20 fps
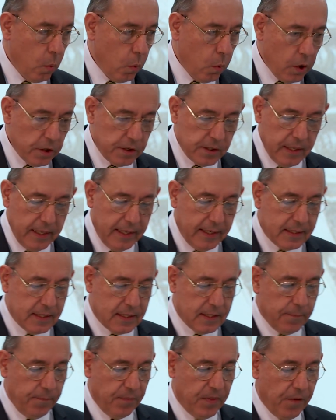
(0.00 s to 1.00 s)
What
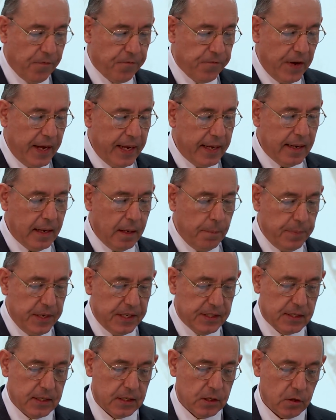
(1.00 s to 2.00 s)
is the final
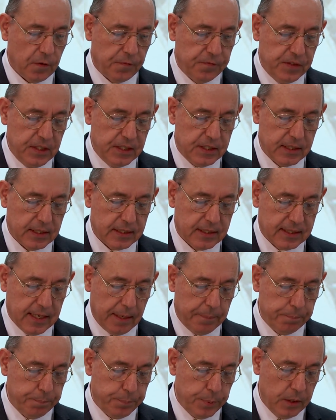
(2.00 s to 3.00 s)
message of these
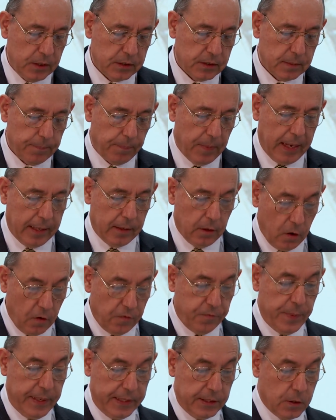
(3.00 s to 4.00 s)
examples and
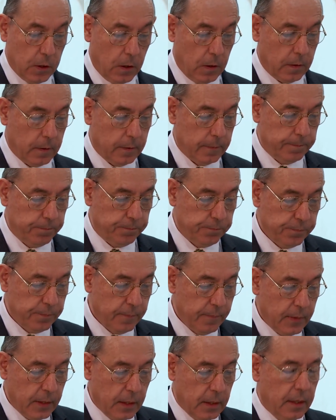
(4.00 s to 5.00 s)
of my talk?
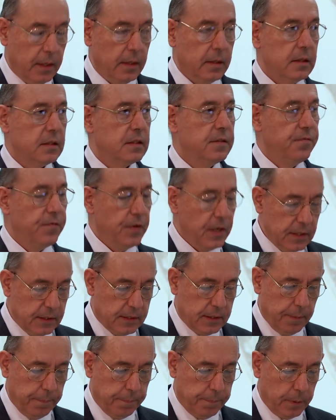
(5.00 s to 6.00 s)
It is very
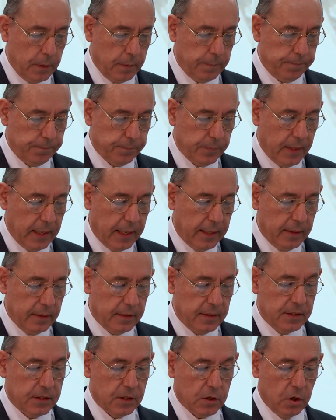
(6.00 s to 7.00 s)
simple, and
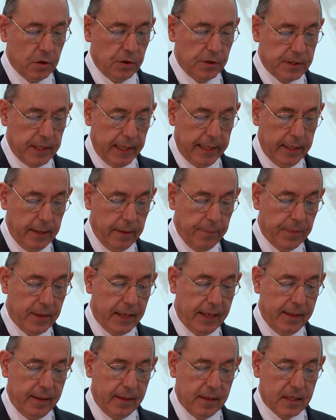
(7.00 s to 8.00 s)
it is contained
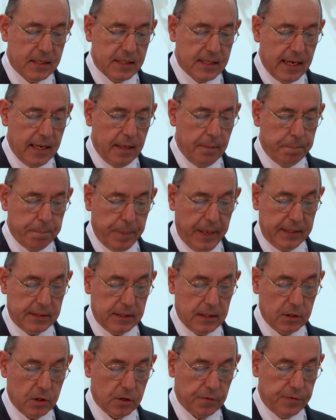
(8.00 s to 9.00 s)
in the same
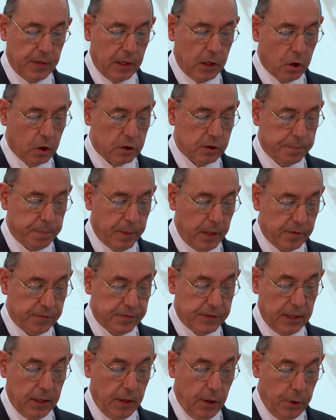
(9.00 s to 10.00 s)
passage of the Gospel
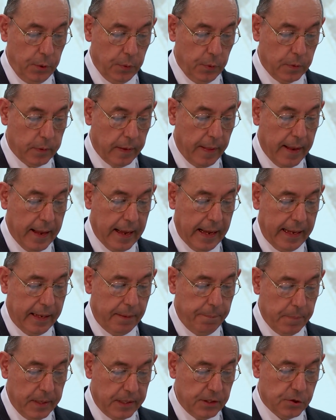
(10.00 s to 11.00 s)
of St. Luke
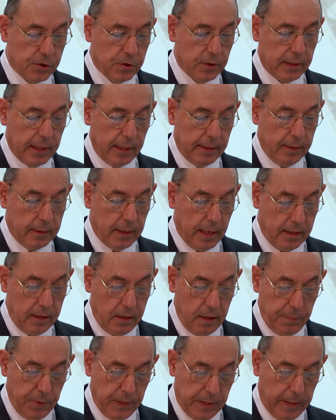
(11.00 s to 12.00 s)
I mentioned
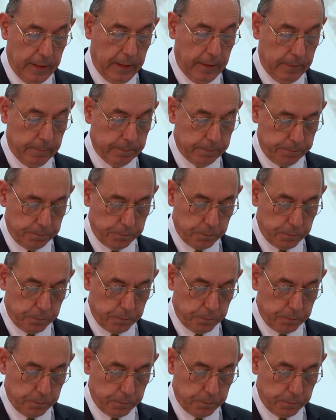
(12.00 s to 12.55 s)
at the beginning.